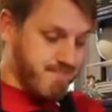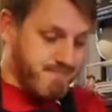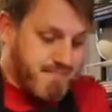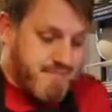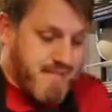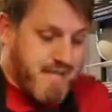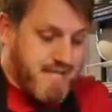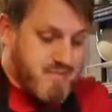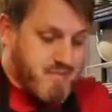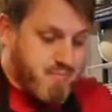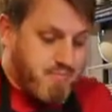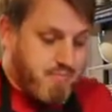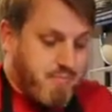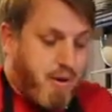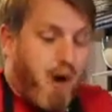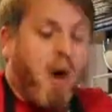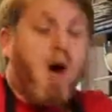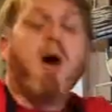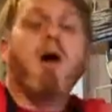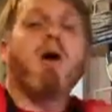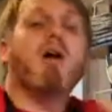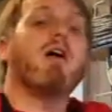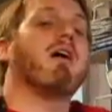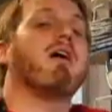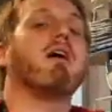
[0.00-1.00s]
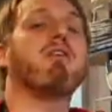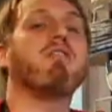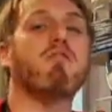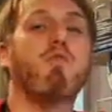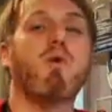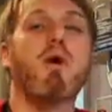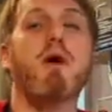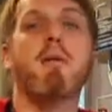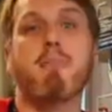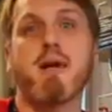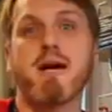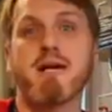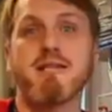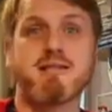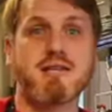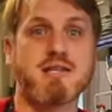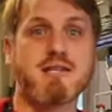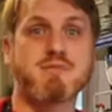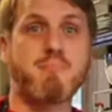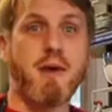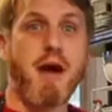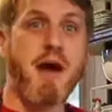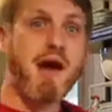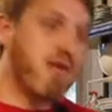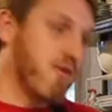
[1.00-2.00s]
that's part of what makes
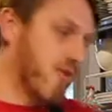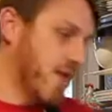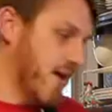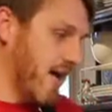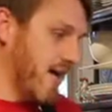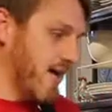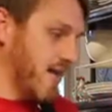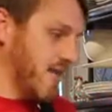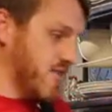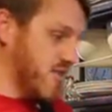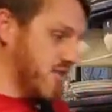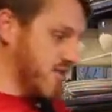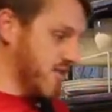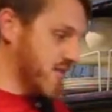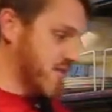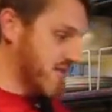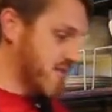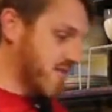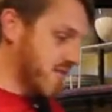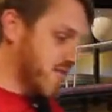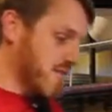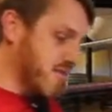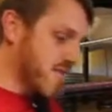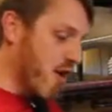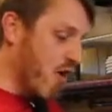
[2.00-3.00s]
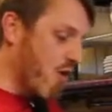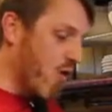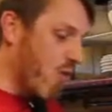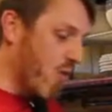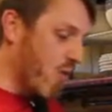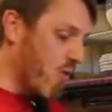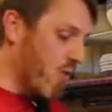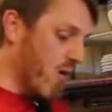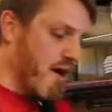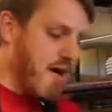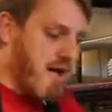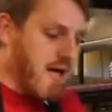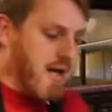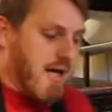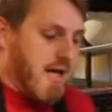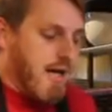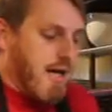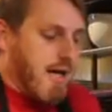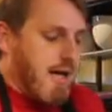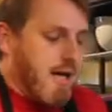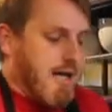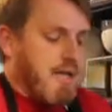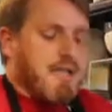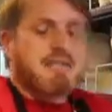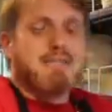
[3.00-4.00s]
this pound cake just so
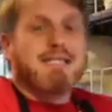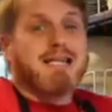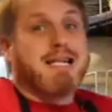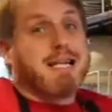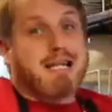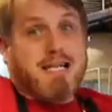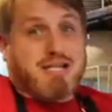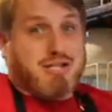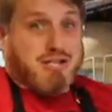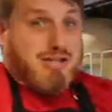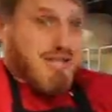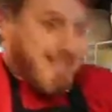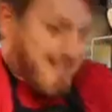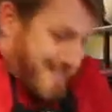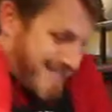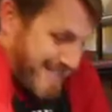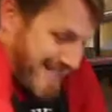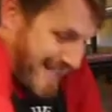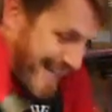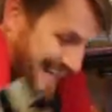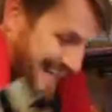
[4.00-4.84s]
delicious.